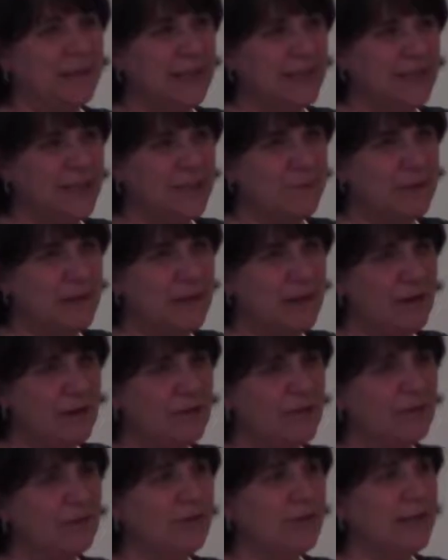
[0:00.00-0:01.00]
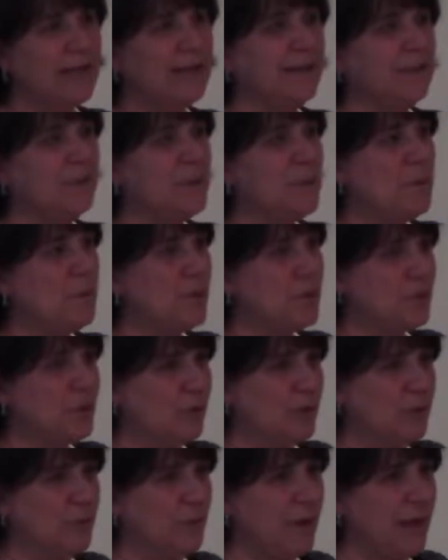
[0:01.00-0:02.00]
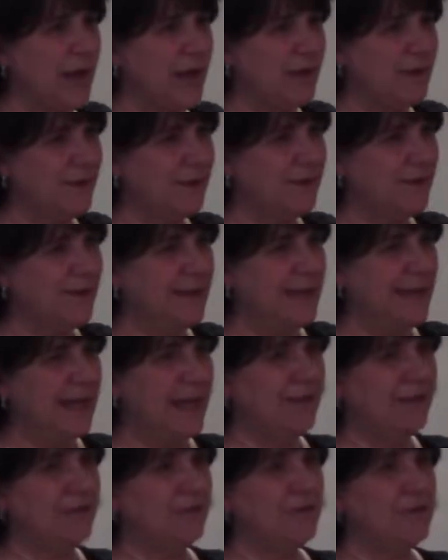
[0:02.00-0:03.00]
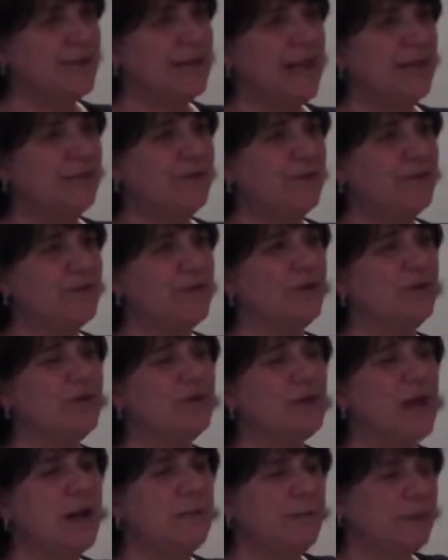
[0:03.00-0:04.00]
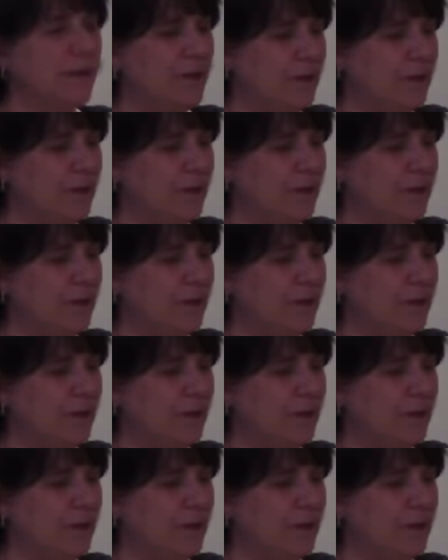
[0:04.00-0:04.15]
they just may notice that they're getting a little bit more short of breath, and their sats are starting to drop a